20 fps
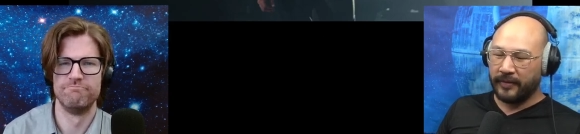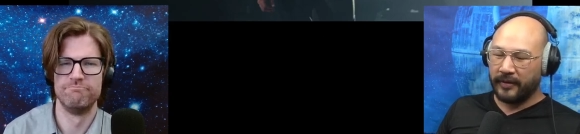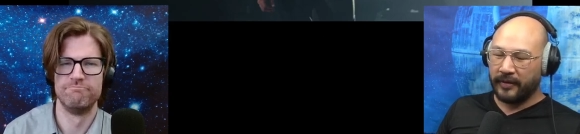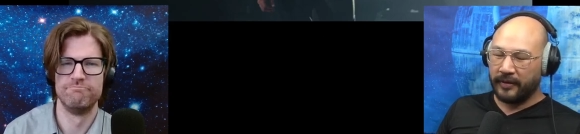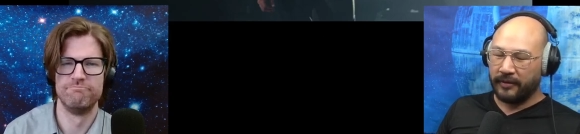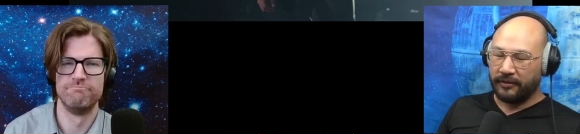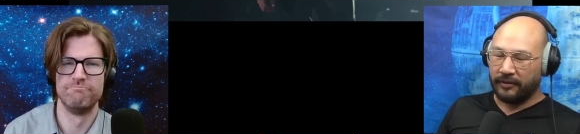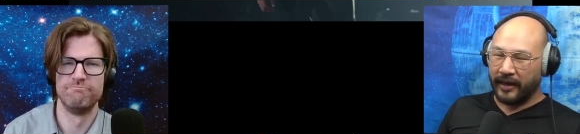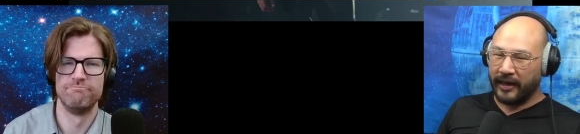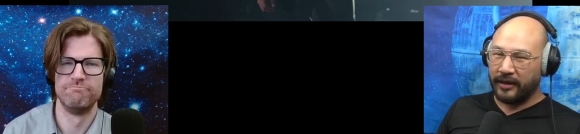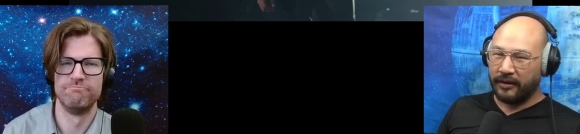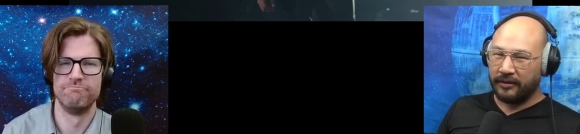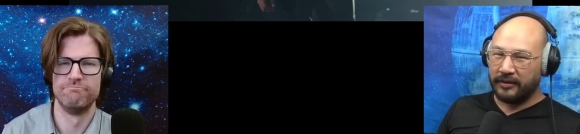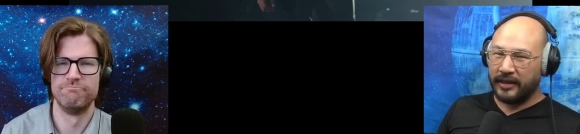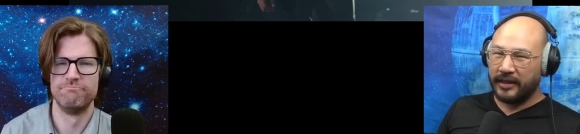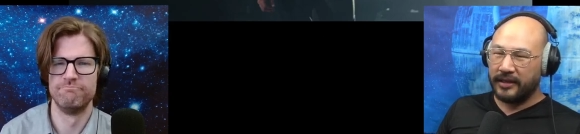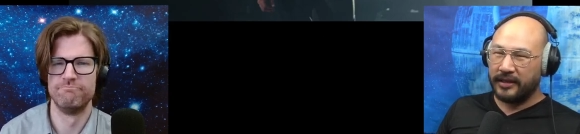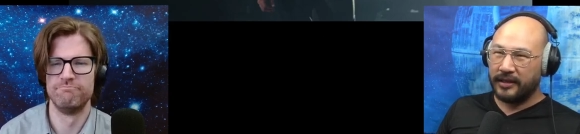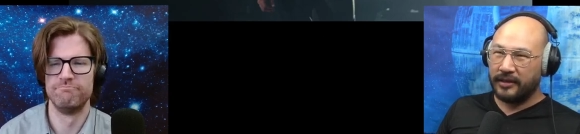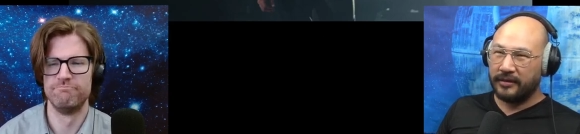Speaker 1: Rey
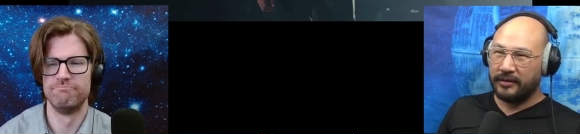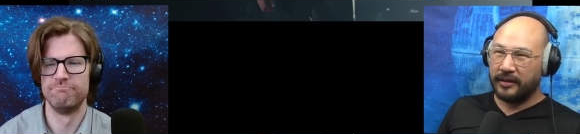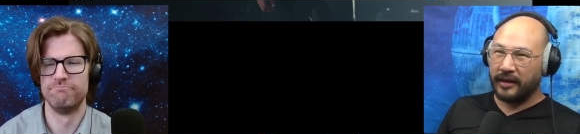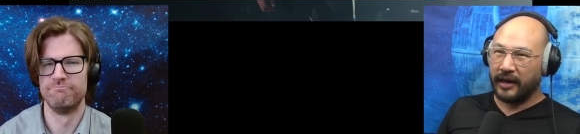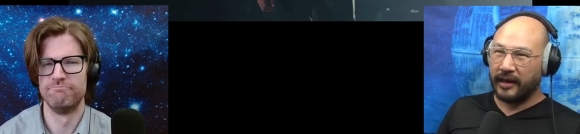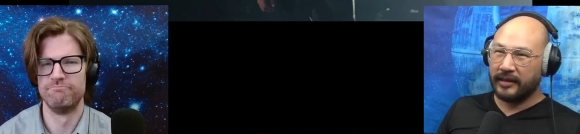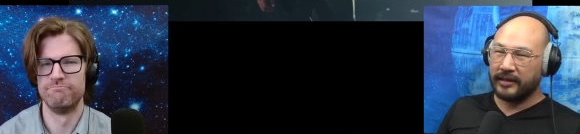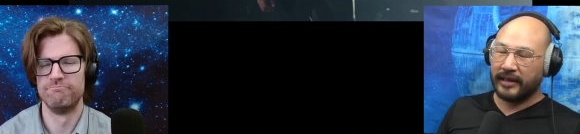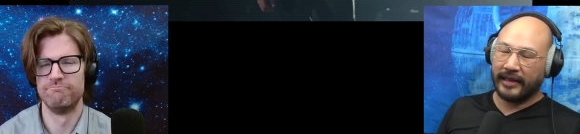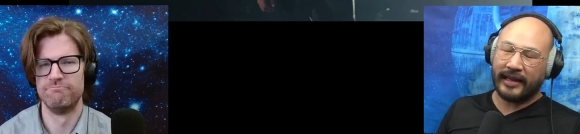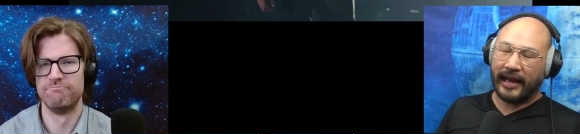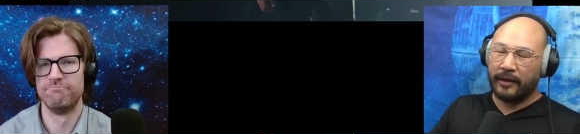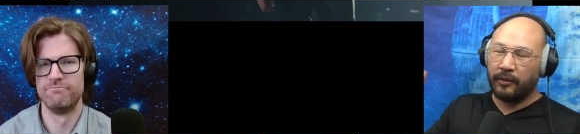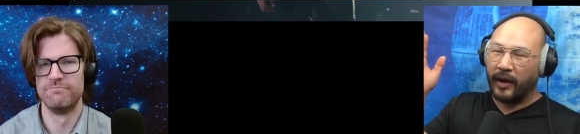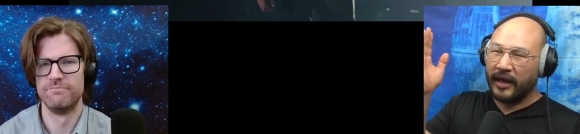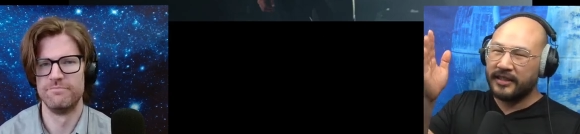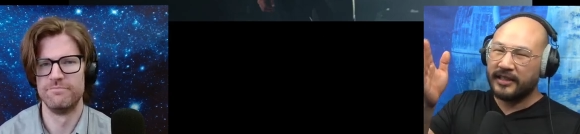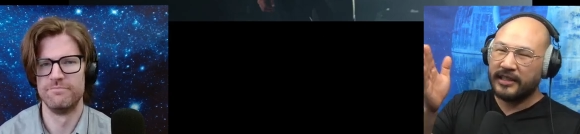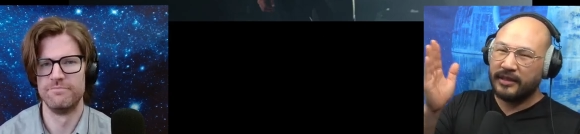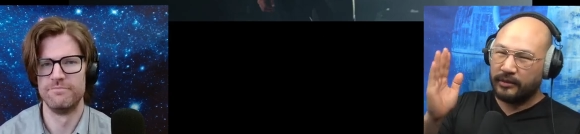only knew Han. Like I
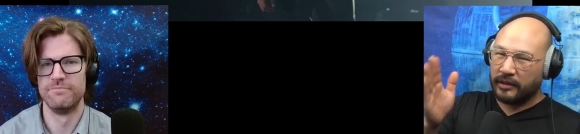watched these